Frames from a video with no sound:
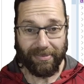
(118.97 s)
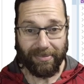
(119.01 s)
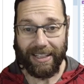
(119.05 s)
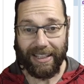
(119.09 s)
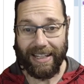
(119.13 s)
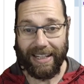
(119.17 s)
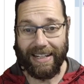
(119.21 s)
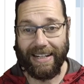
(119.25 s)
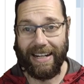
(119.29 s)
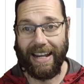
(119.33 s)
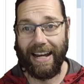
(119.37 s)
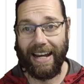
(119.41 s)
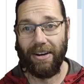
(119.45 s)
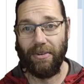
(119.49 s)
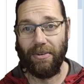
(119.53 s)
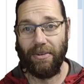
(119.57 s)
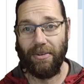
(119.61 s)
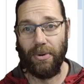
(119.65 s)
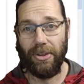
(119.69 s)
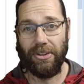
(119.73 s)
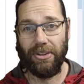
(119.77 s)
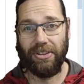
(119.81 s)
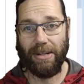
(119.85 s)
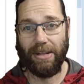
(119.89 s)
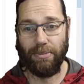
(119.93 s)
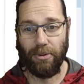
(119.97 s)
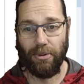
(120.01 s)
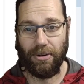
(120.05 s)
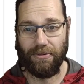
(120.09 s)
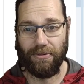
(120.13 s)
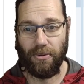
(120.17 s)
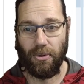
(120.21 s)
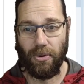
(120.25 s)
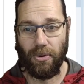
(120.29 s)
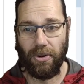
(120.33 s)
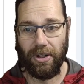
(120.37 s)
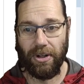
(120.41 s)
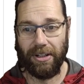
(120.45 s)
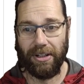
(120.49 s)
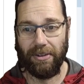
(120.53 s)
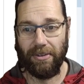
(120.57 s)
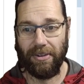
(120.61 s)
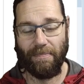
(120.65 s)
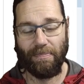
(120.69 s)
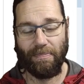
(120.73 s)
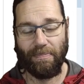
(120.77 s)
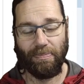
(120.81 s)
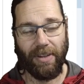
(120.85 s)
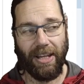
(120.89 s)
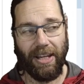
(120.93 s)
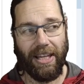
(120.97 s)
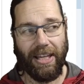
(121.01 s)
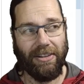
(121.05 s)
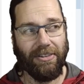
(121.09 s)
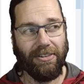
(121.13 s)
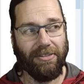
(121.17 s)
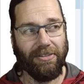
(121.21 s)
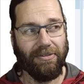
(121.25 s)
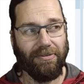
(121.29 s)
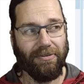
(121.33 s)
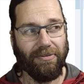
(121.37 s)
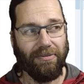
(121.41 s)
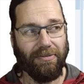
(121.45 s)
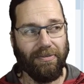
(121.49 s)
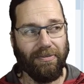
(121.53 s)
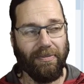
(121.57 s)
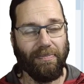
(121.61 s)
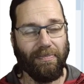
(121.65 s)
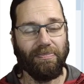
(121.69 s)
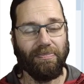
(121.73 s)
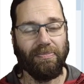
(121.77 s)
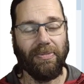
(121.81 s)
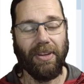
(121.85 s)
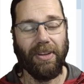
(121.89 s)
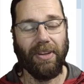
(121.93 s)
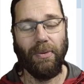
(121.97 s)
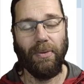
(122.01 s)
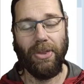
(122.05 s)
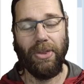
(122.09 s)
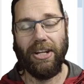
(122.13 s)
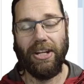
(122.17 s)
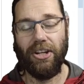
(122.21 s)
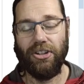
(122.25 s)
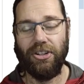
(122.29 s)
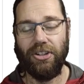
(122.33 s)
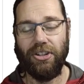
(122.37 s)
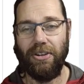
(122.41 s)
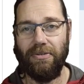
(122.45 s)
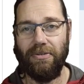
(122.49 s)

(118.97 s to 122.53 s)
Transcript: Now, with 10.4 in with the addition of